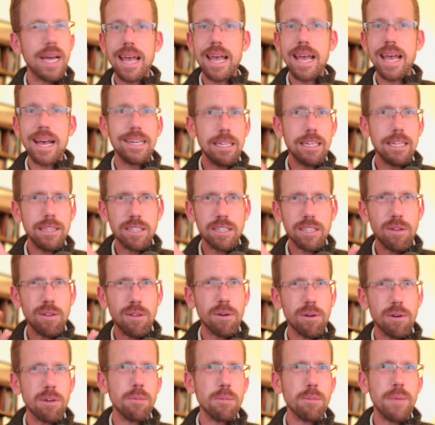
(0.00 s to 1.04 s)
hey, I need this
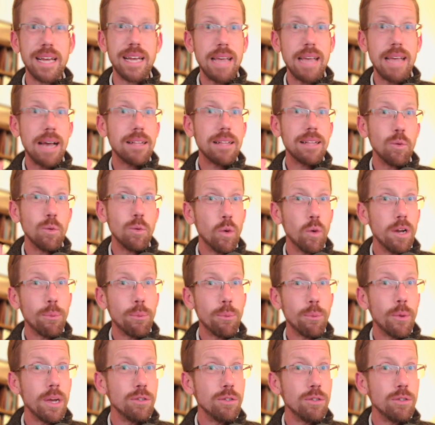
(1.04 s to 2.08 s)
logo to be exactly
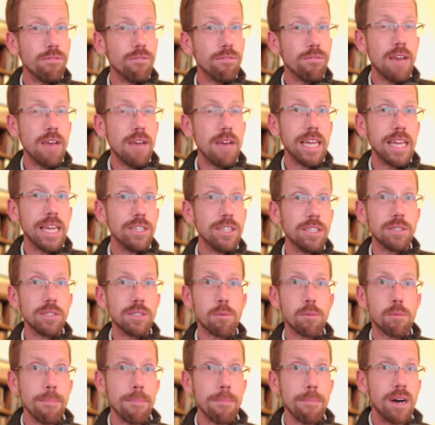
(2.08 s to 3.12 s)
1.25 inches
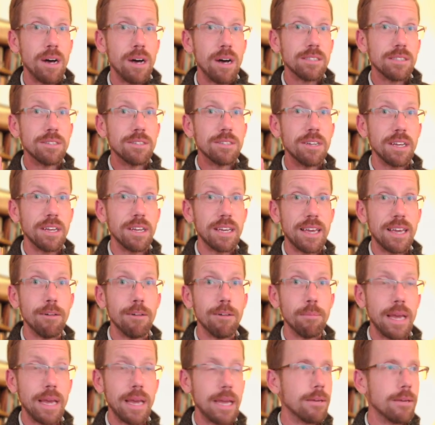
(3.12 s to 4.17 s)
or my boss is going to kill
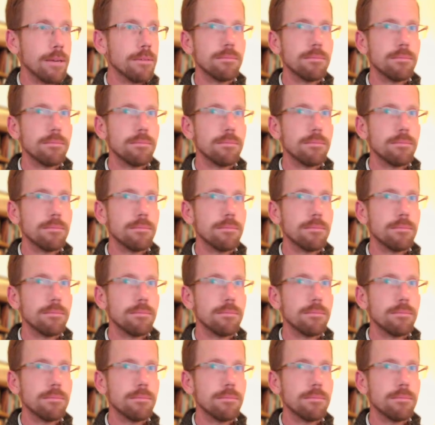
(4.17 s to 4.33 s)
me.